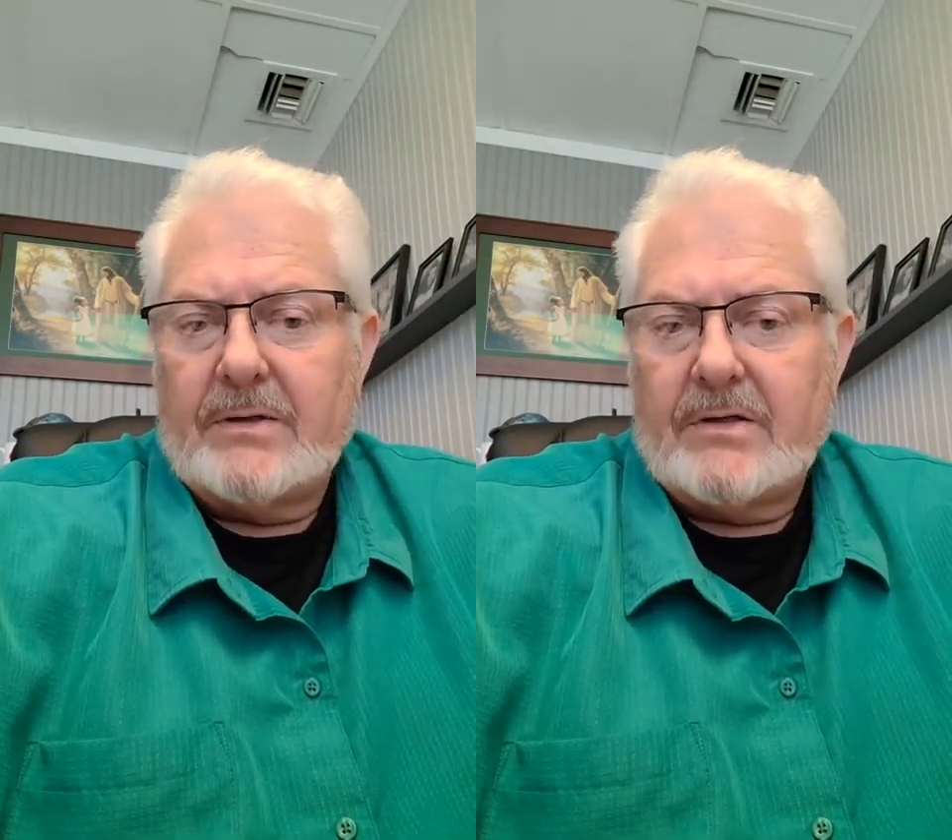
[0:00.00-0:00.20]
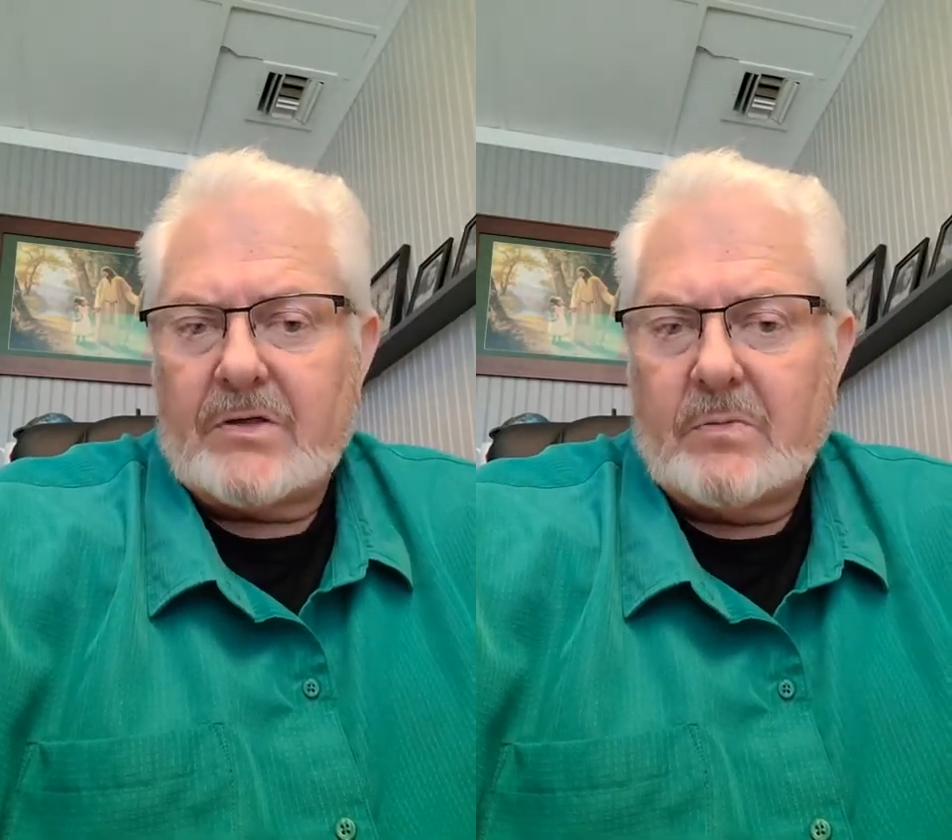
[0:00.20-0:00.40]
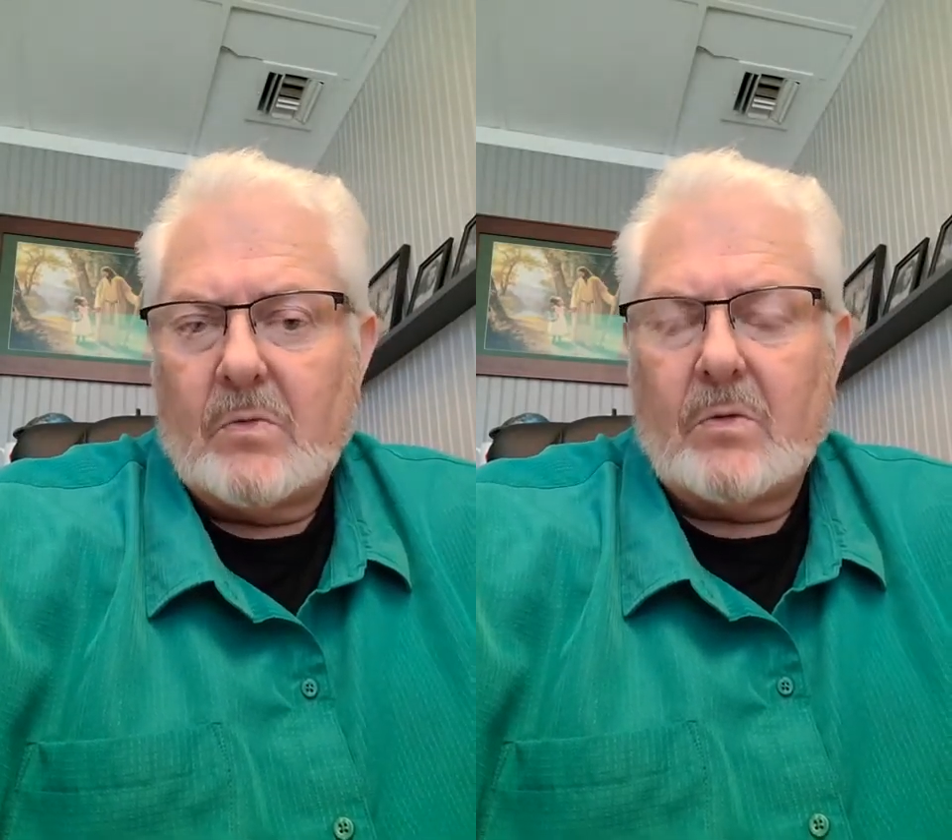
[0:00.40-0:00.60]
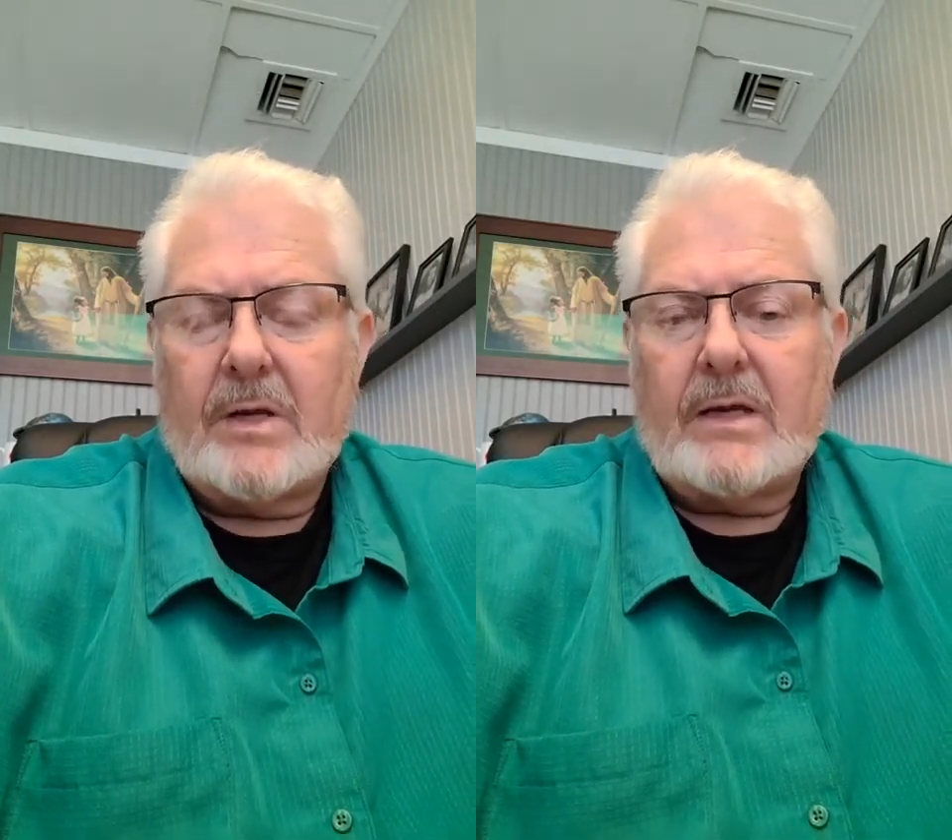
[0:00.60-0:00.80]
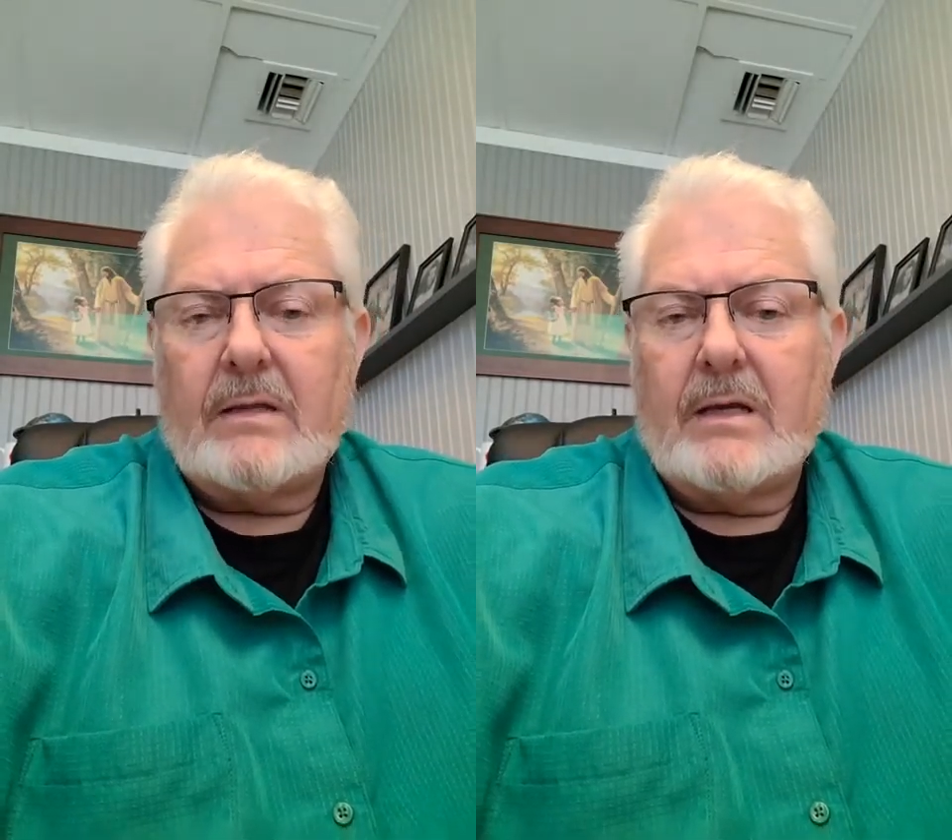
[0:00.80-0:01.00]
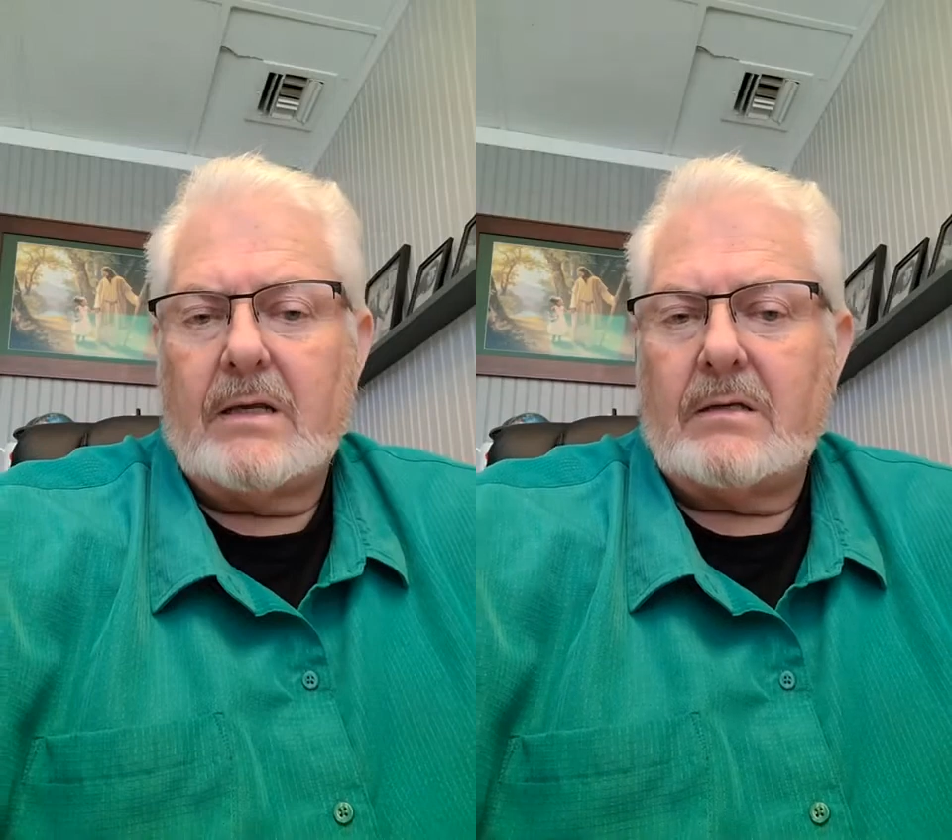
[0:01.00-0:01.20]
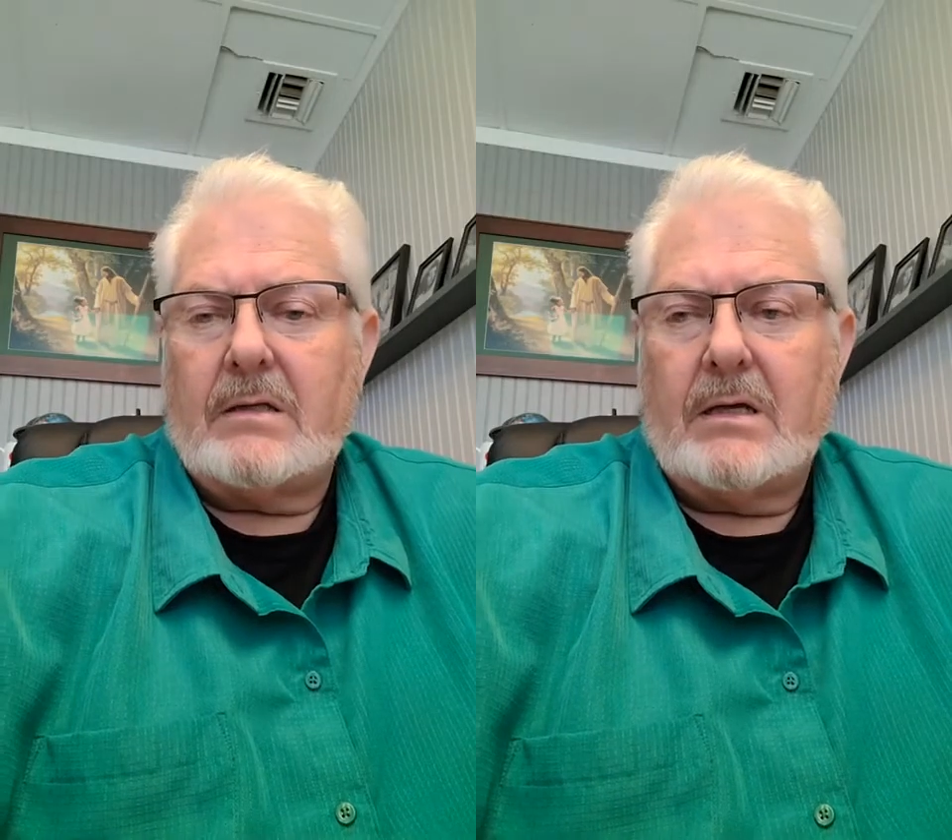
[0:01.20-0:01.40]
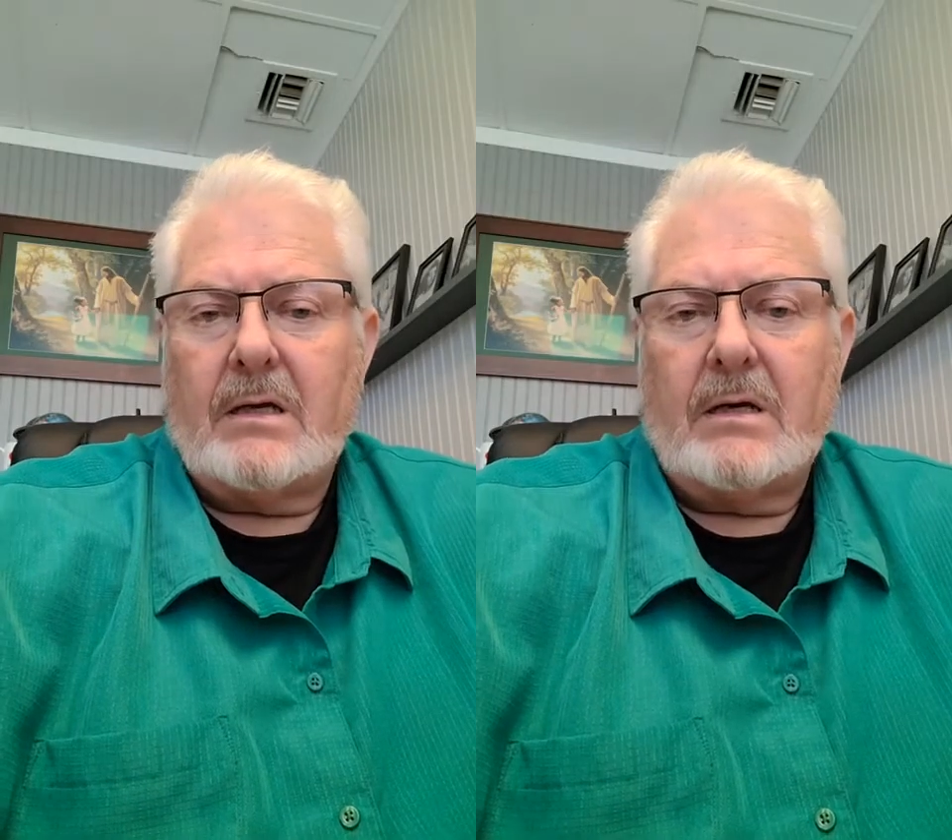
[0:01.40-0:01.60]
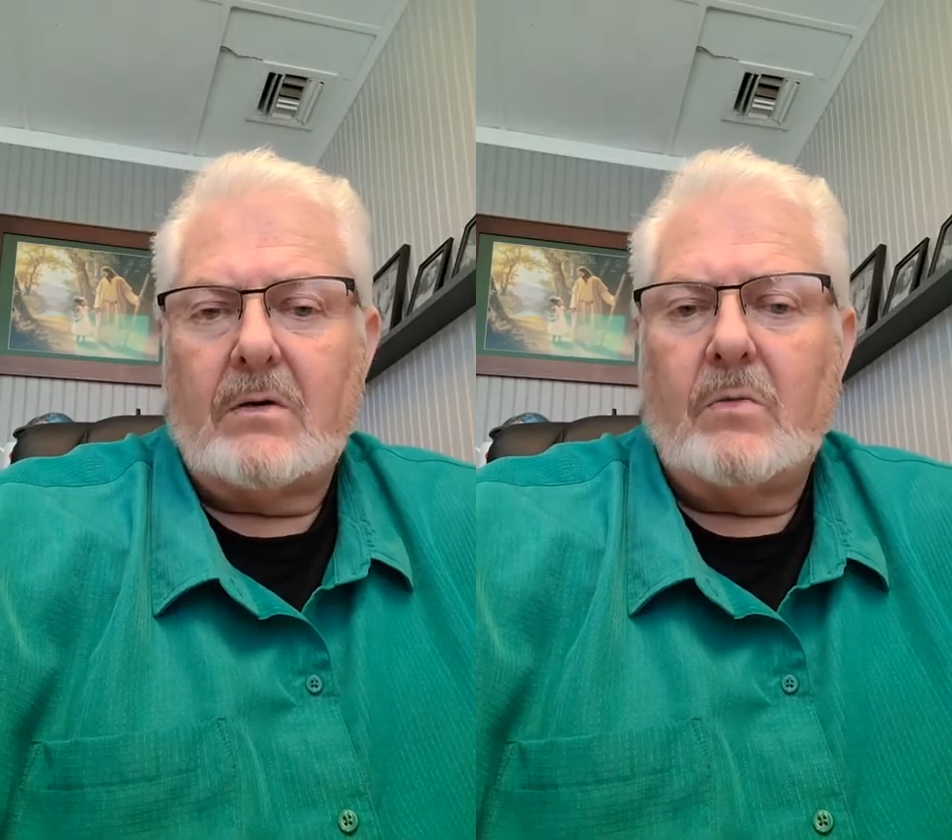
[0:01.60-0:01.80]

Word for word: this morning that uh,